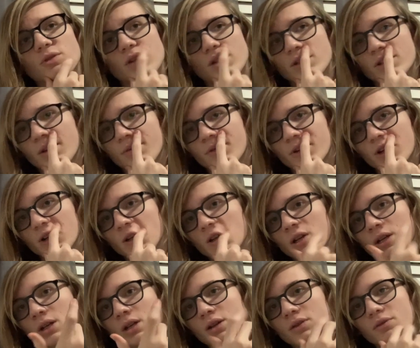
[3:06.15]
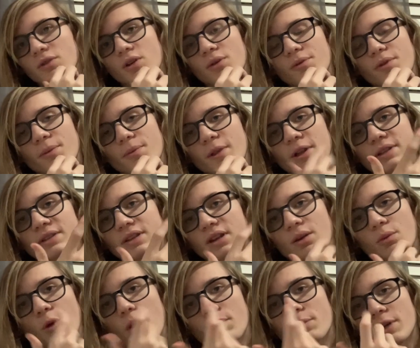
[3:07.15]
except for a few of them that's like,
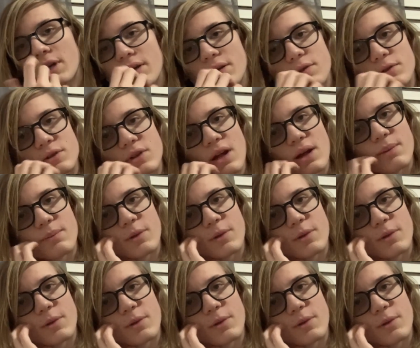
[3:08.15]
why would I use that?